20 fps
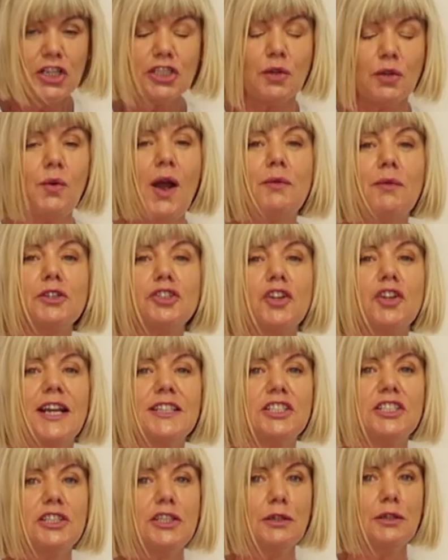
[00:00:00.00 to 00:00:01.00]
So what we're
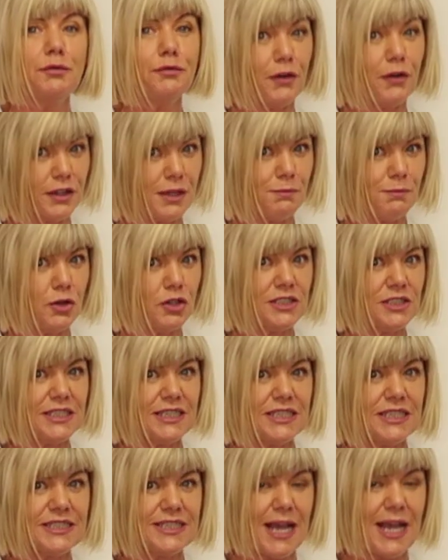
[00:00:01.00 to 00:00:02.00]
trying to do for the month
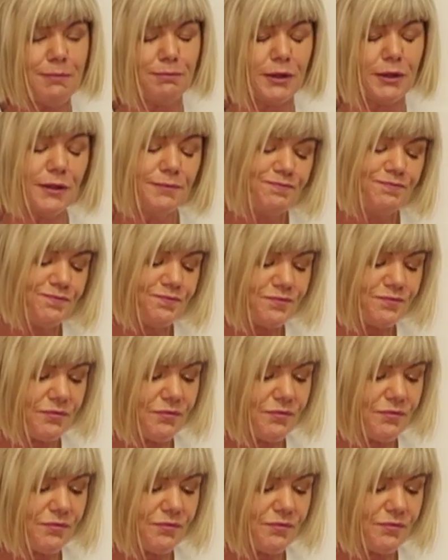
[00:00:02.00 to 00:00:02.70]
of December